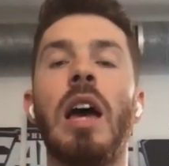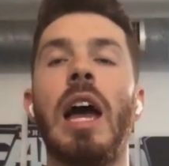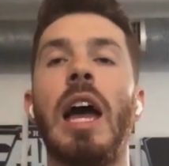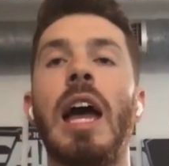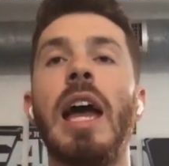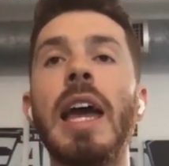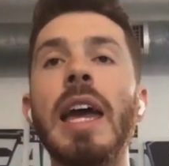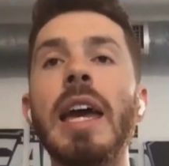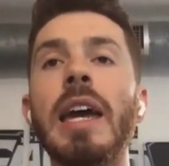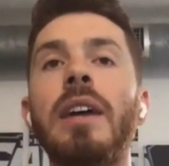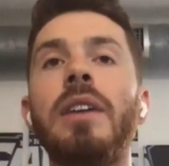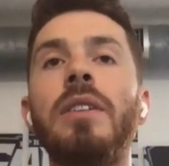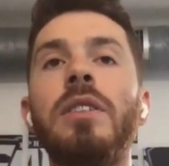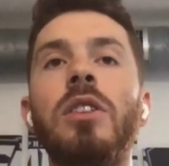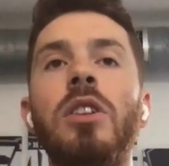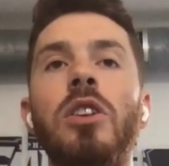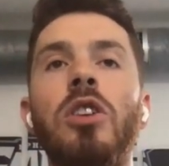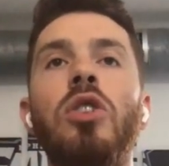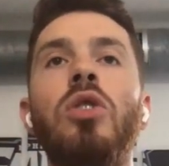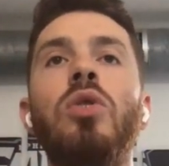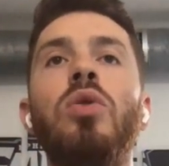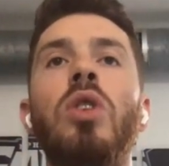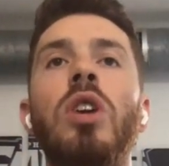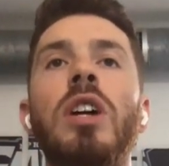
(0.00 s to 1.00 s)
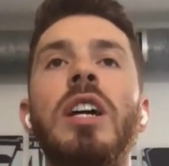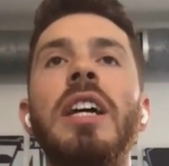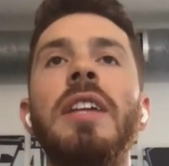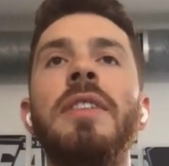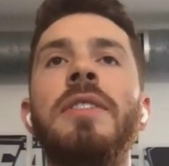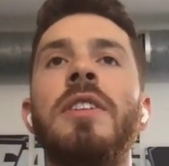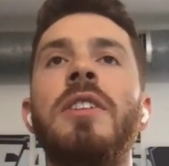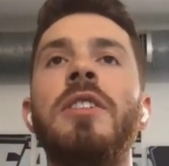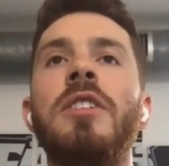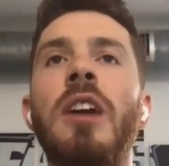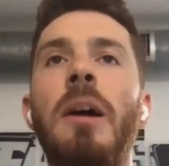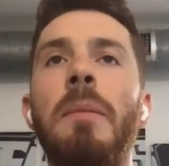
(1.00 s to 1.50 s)
And you look at
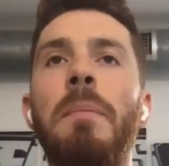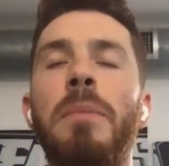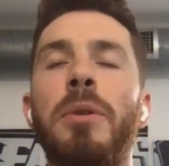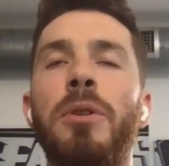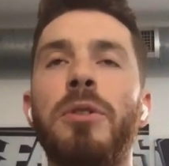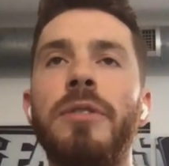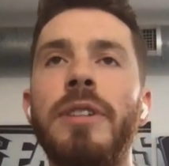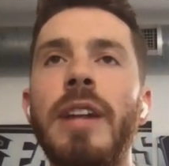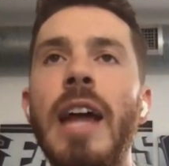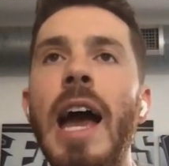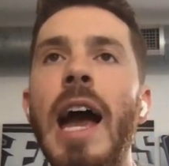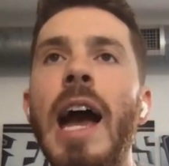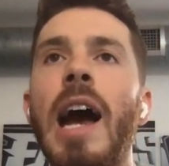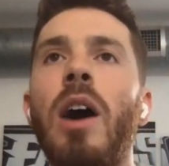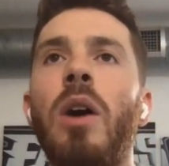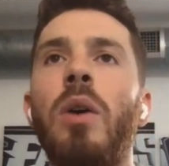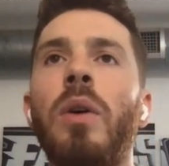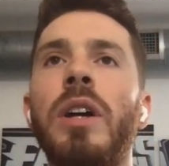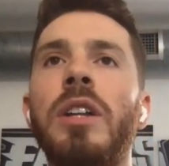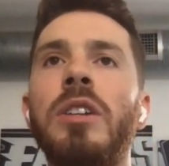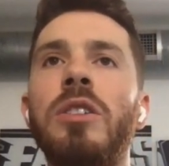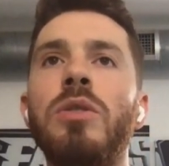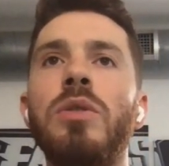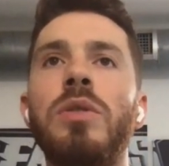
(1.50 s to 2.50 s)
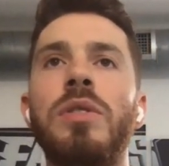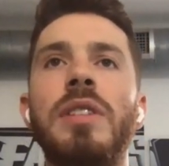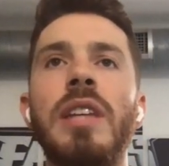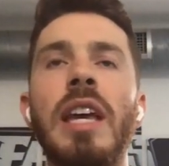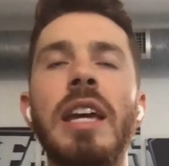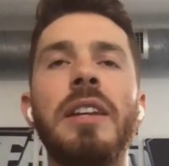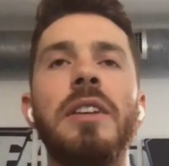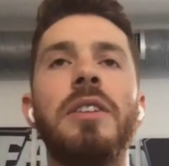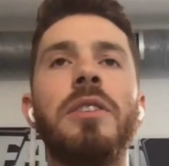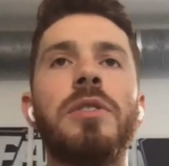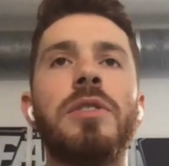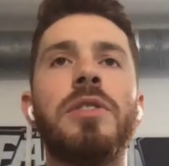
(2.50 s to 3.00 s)
the number now and you say
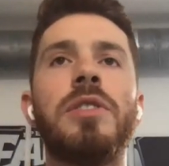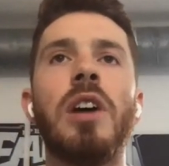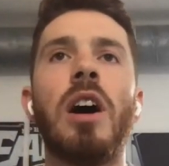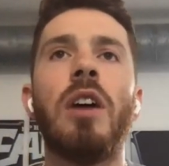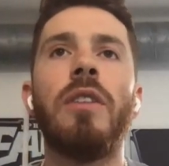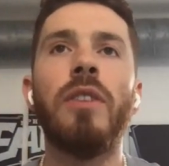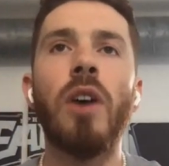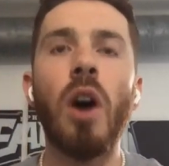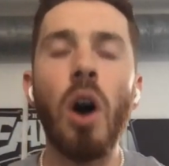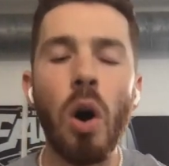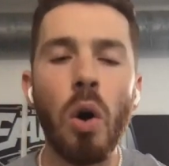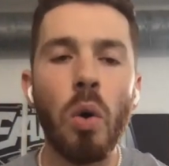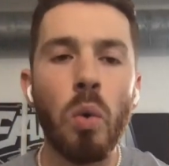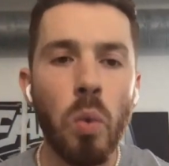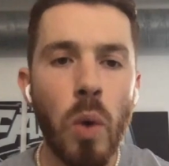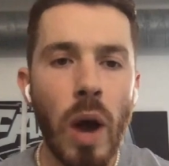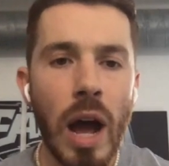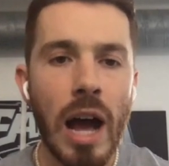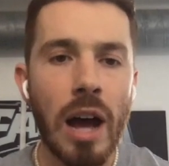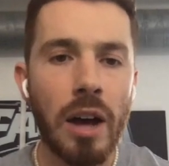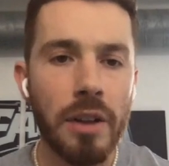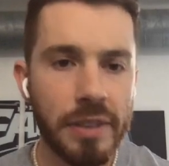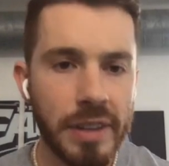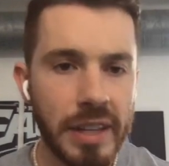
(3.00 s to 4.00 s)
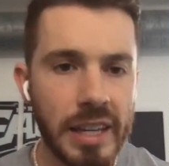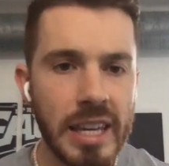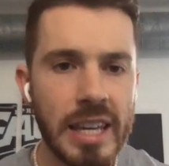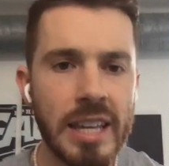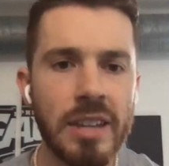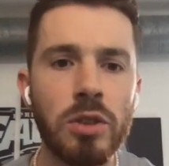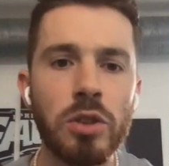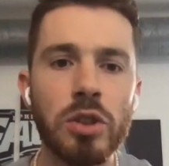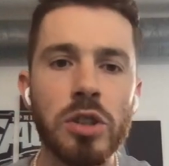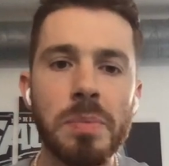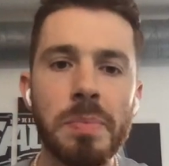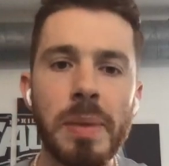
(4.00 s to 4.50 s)
to yourself, oh, wow, the
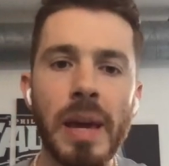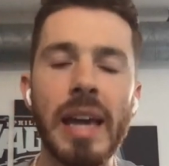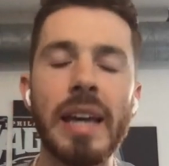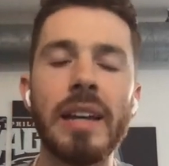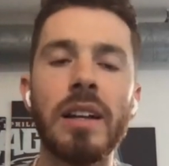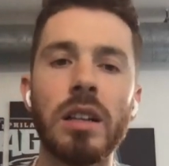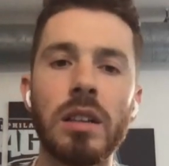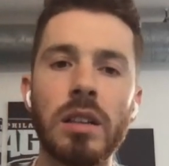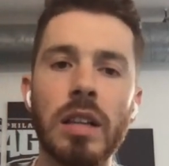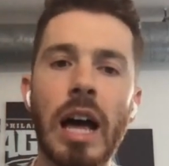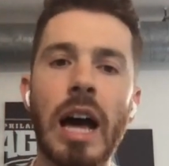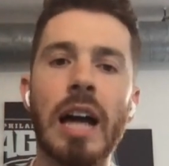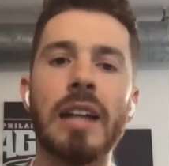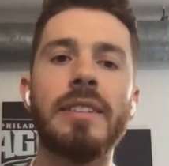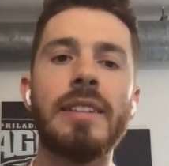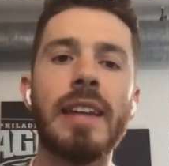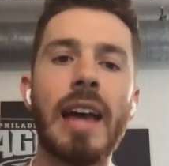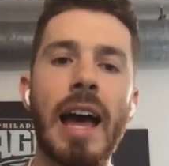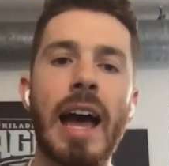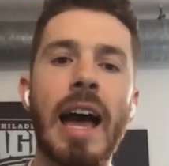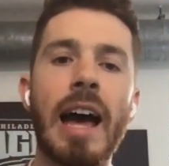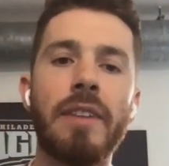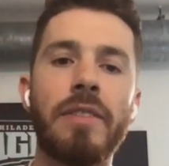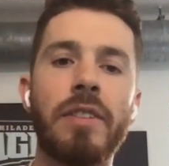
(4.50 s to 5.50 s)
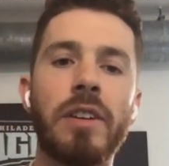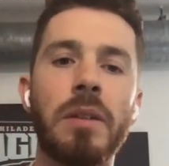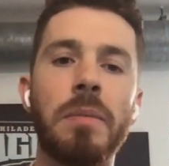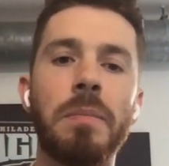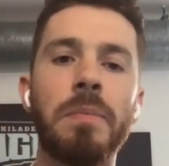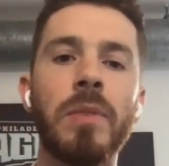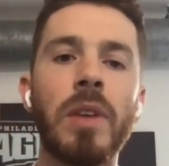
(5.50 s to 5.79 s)
Eagles paid a lot to have him.